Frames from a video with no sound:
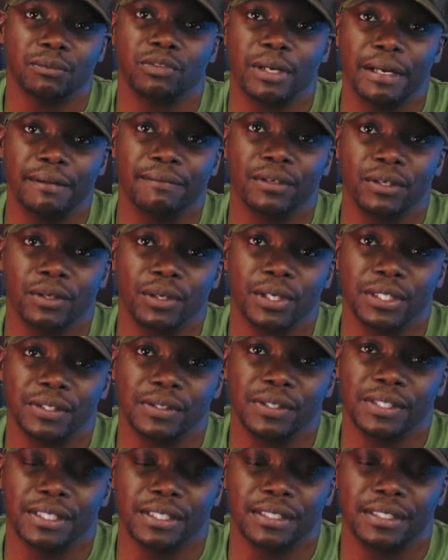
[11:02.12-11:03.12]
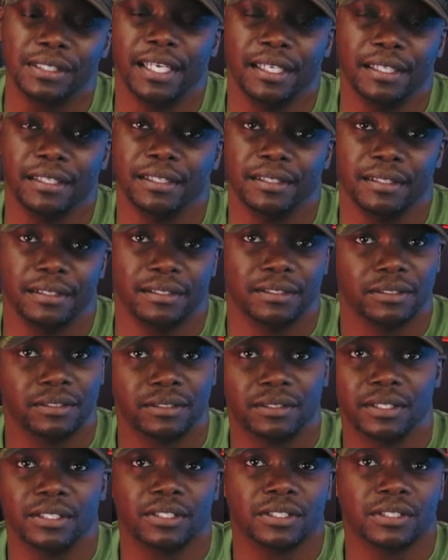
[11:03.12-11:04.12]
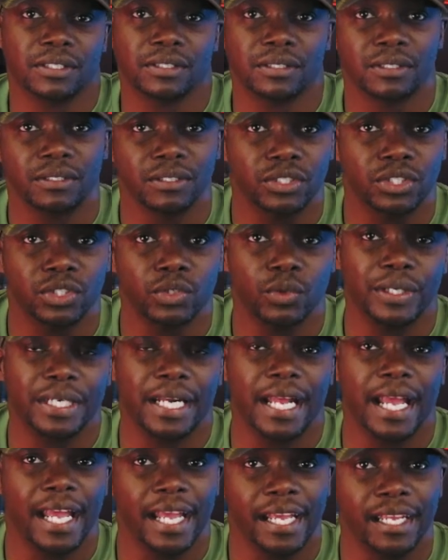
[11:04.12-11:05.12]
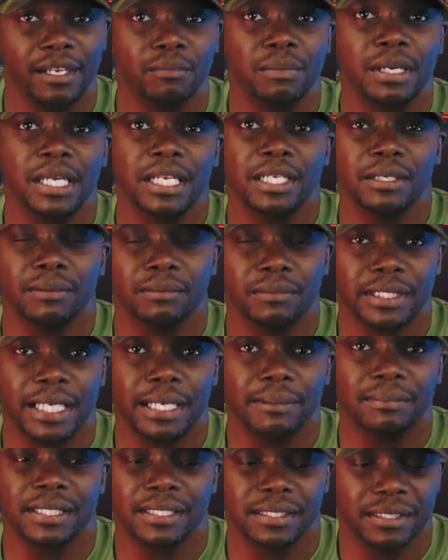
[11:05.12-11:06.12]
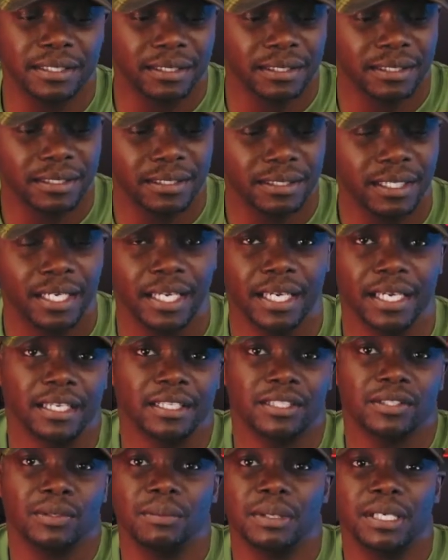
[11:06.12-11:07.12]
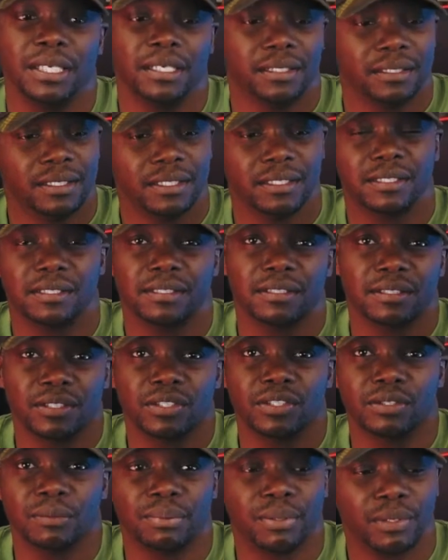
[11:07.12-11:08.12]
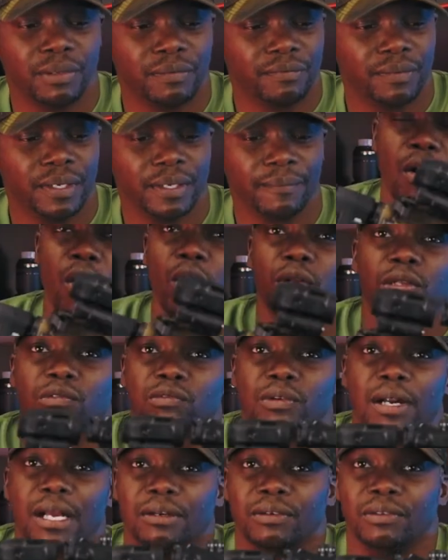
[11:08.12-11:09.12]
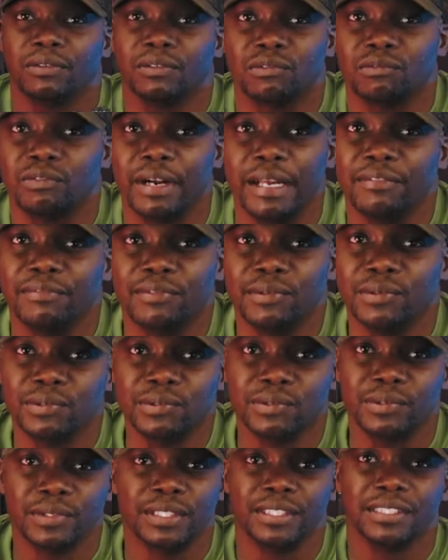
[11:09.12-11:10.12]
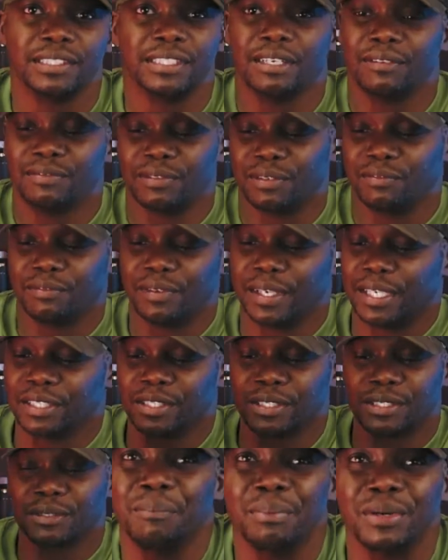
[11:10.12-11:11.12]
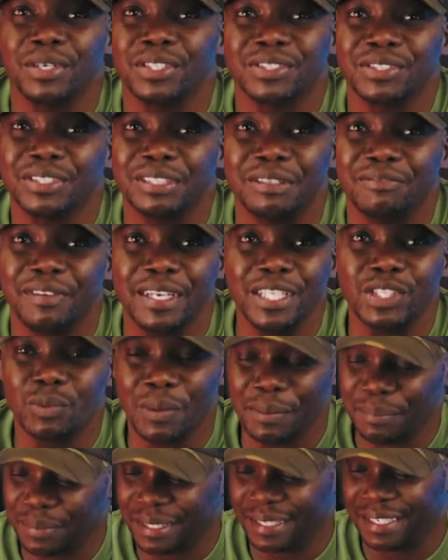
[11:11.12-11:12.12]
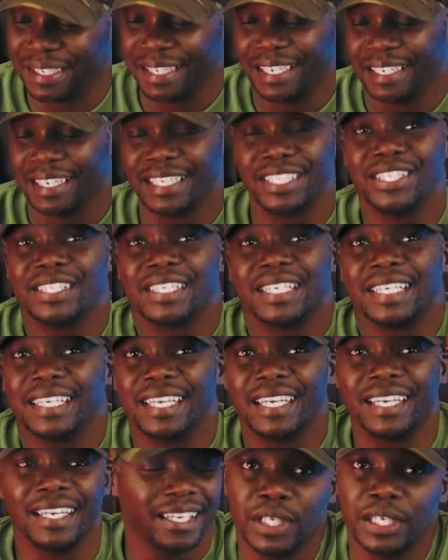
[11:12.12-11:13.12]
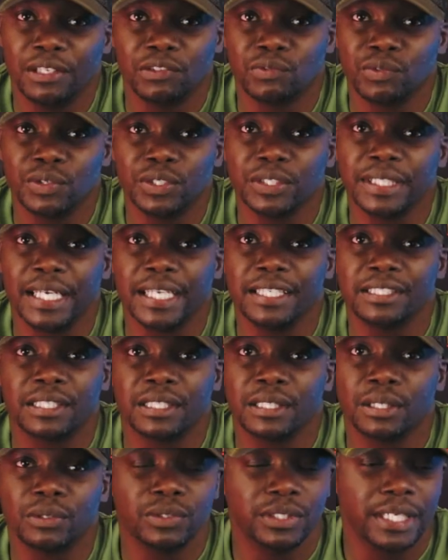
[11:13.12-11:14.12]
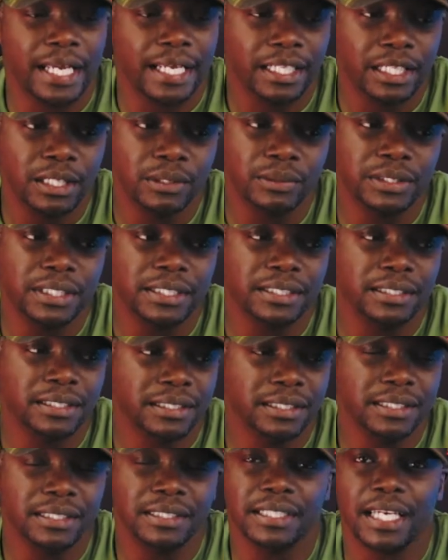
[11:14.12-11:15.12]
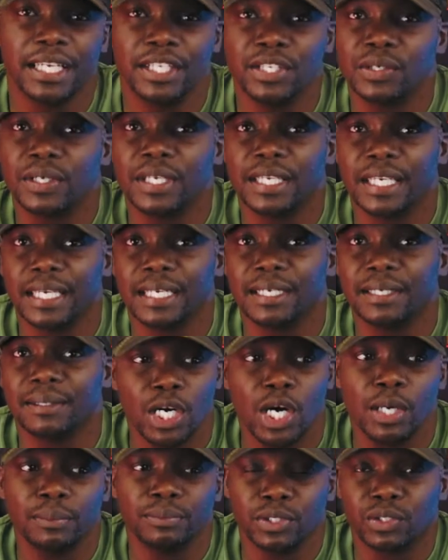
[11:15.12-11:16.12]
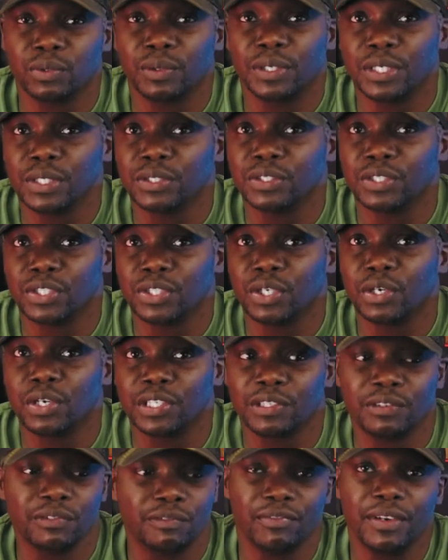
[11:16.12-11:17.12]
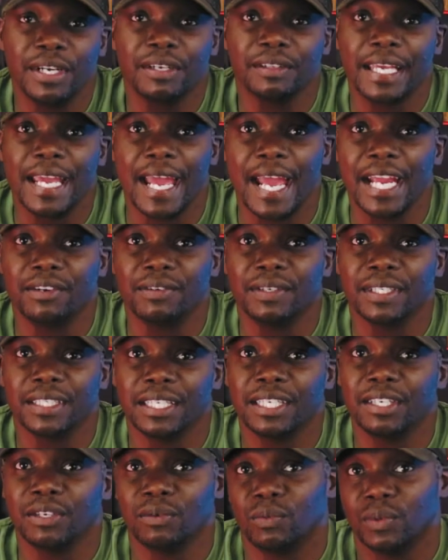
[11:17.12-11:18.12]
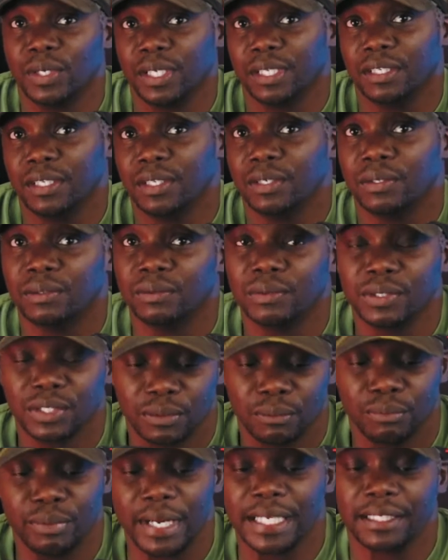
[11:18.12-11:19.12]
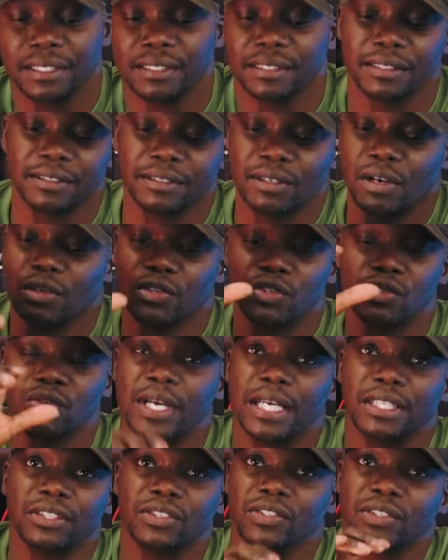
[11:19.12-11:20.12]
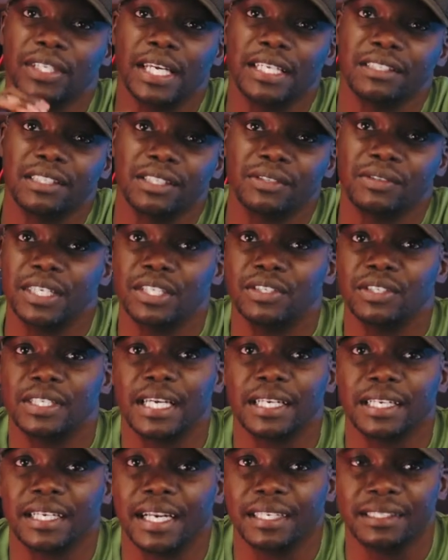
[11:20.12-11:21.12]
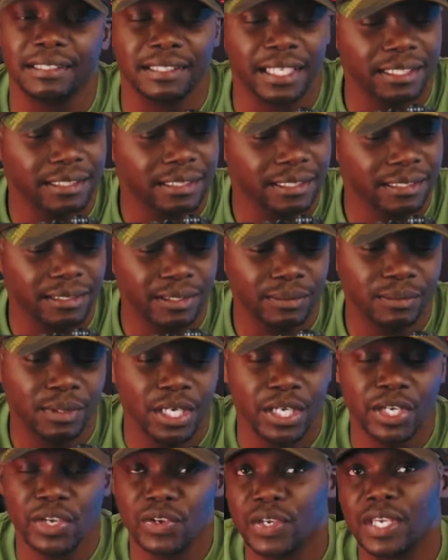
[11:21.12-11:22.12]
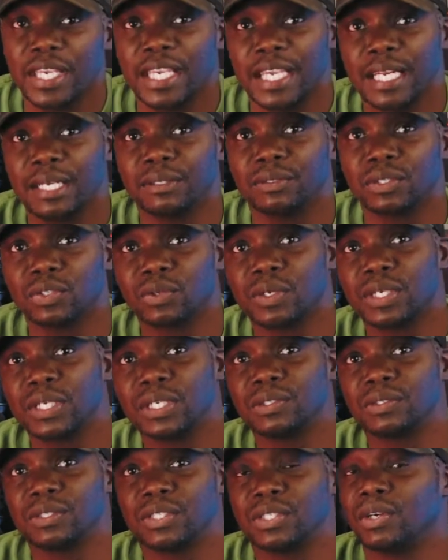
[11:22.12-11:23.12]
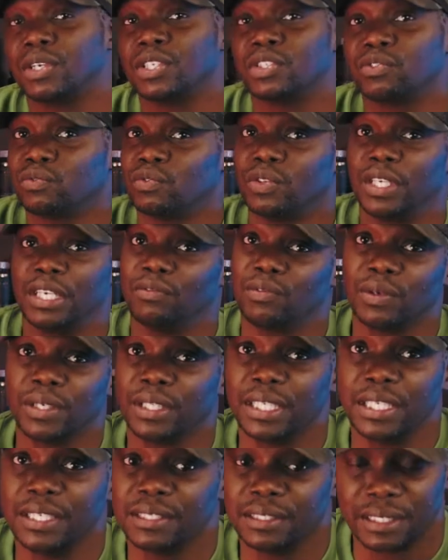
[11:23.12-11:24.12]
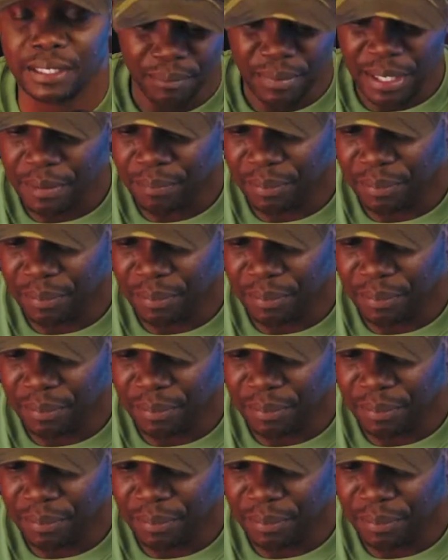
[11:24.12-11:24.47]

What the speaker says: rifle cartridges in such short and medium type distances, to me this is just a perfect all-around rifle self-defense, personal defense weapon that you can get. It's real nice at close distances, and you can get up to 300 yards fairly accurately with, you know, with some practice. As long as you got your sights zeroed in, you got a nice sight system, you can get up to 300 yards real easy. Me